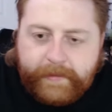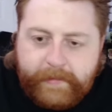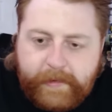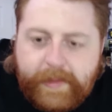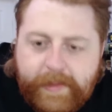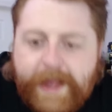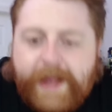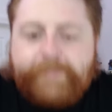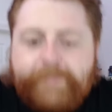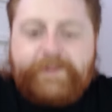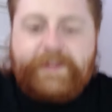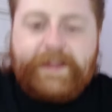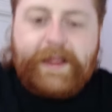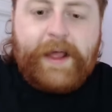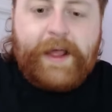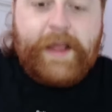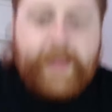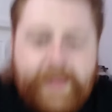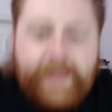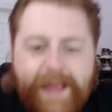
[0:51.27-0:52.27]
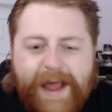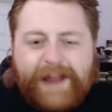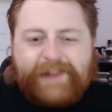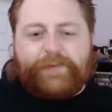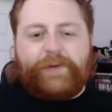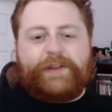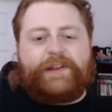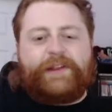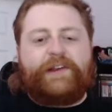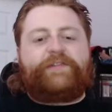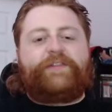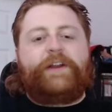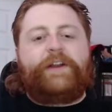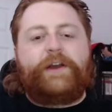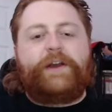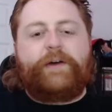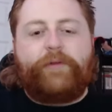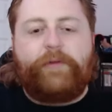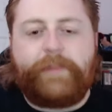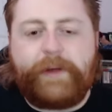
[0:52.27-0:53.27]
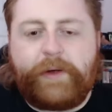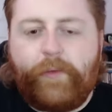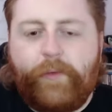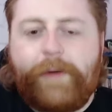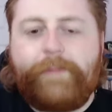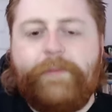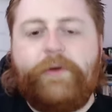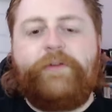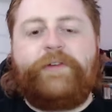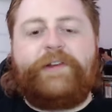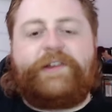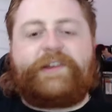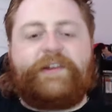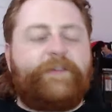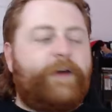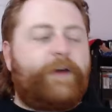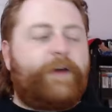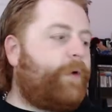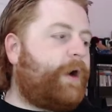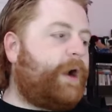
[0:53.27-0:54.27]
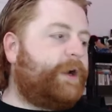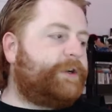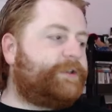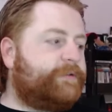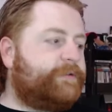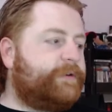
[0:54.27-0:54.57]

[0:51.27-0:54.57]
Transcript: Man, that's what this video will be. What movies have I watched